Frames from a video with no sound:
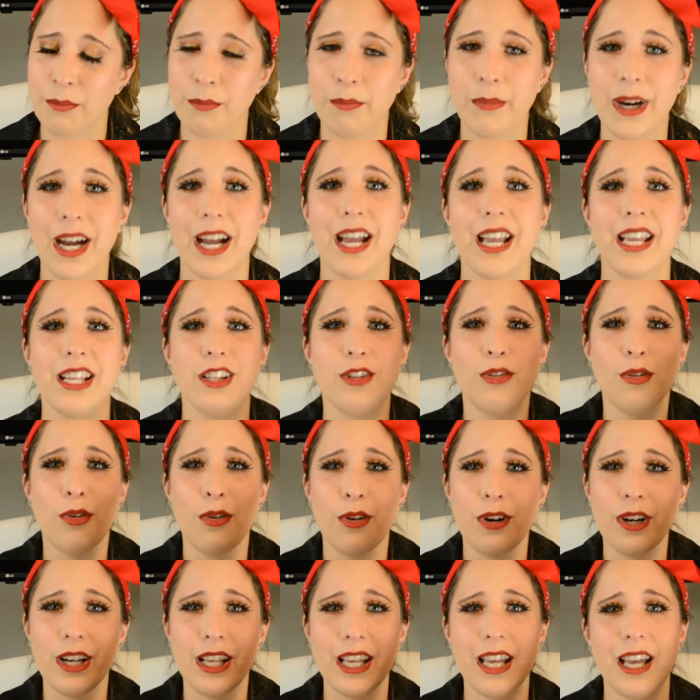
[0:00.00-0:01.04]

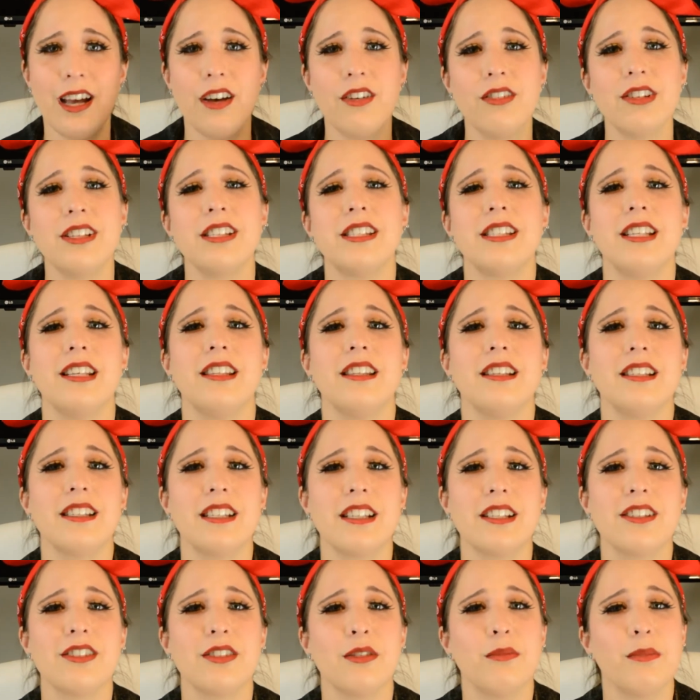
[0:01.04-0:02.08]
Minority, I only say this
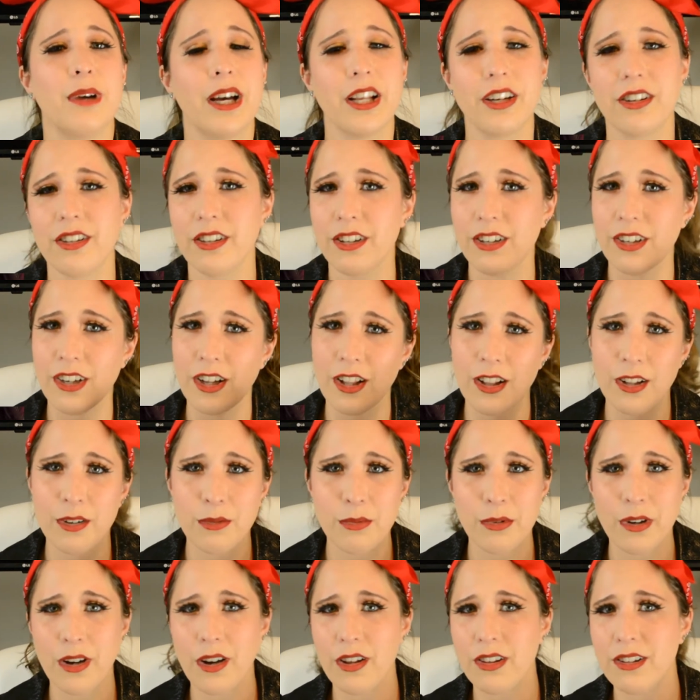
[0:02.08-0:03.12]
because no matter the color,
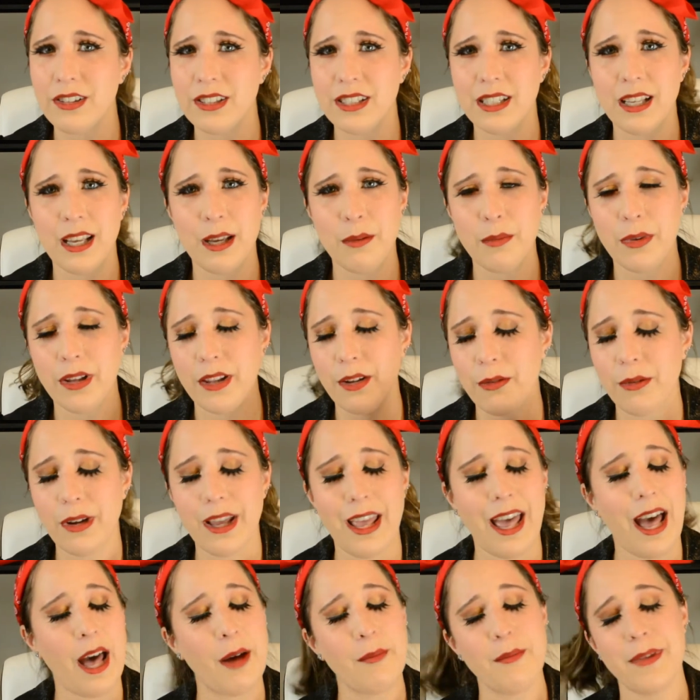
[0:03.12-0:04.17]
we're all the same. By the
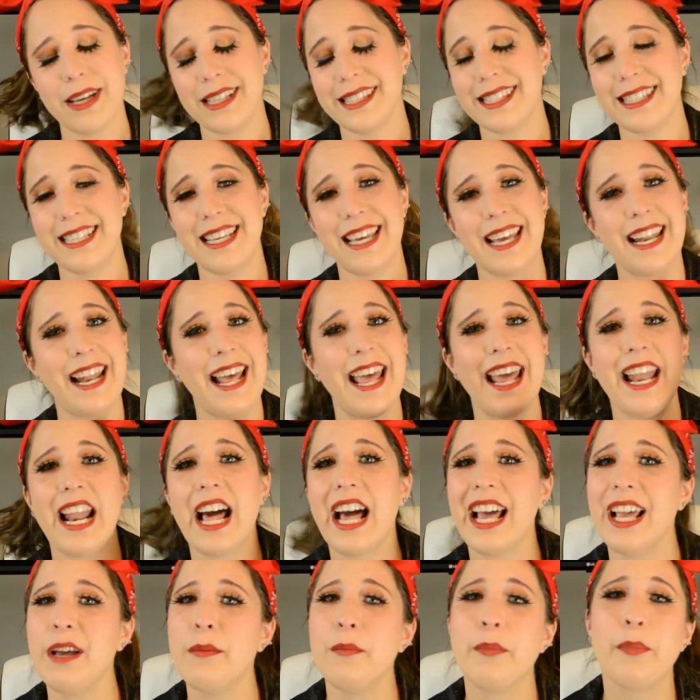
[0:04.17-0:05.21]
way, I'm Mexican and
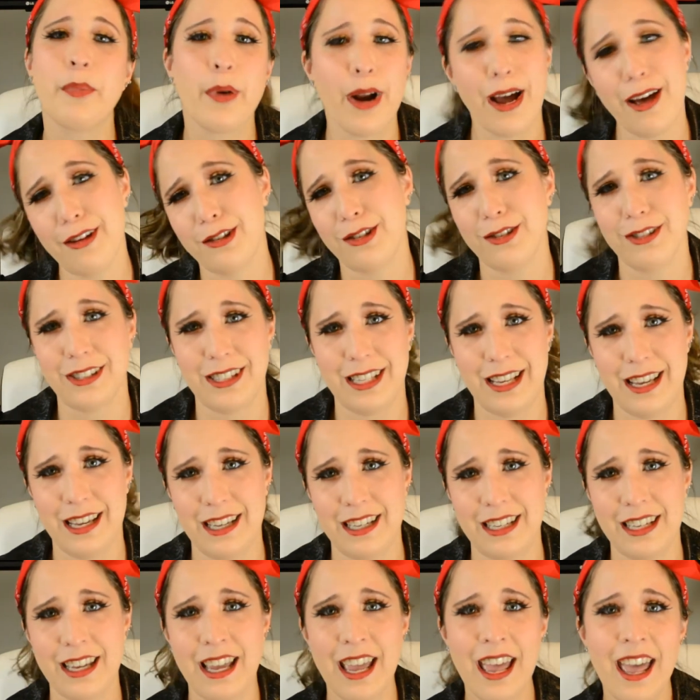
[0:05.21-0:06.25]
I am proud to
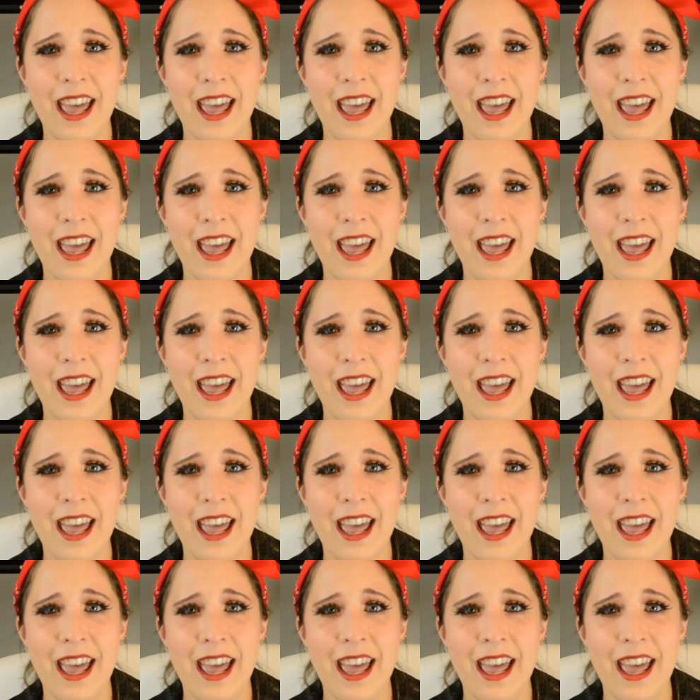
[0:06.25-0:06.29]
say it.